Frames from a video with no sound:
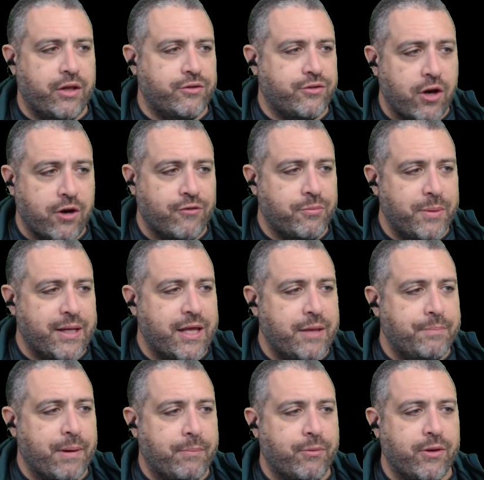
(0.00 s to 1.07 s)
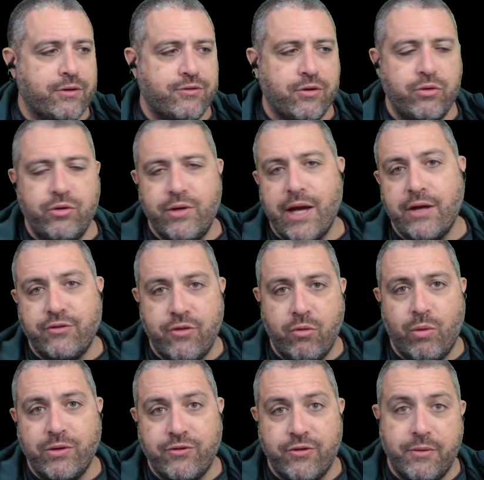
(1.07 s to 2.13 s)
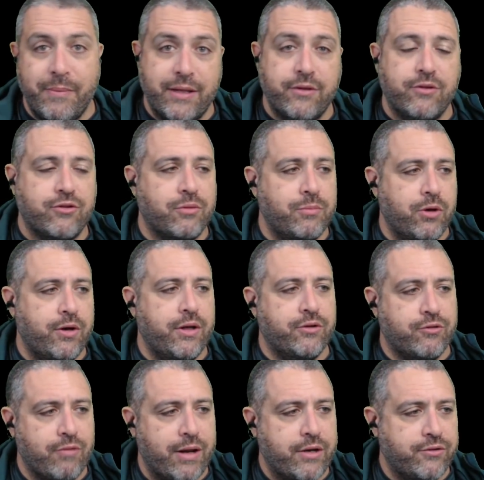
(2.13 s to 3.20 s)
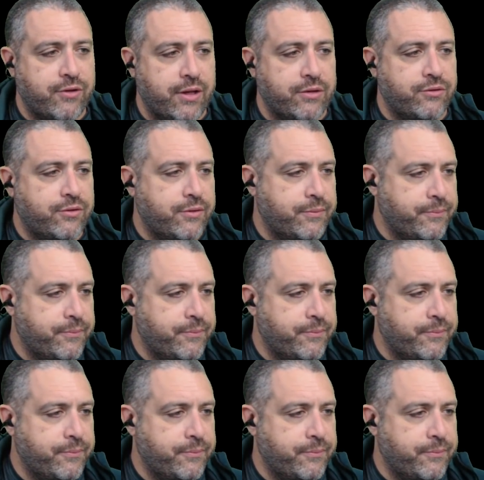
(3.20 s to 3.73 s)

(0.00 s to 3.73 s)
It's hard for me to keep up with it. So you guys are the ones that are making this community as great as it is.